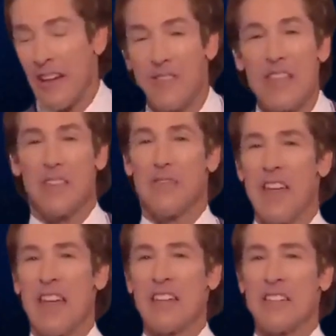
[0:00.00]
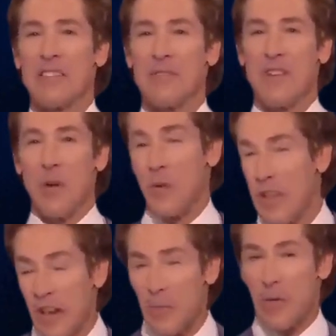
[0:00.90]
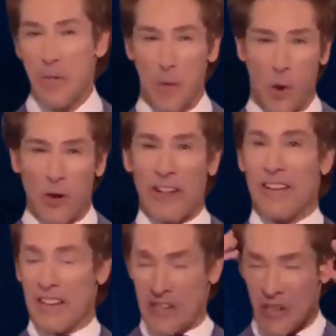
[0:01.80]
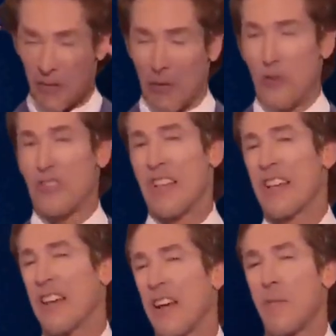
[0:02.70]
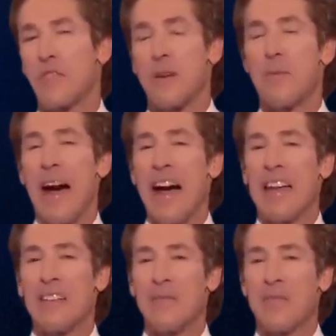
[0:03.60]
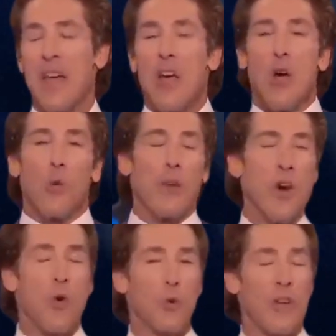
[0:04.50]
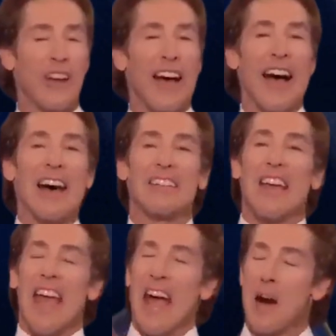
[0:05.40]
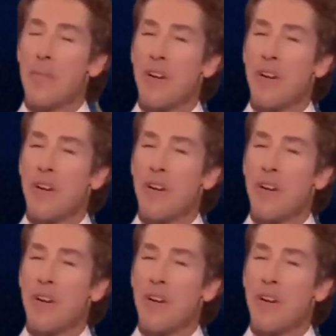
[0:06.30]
Immerse yourself in the emotions of accomplishment and let that vision drive you forward. Your mind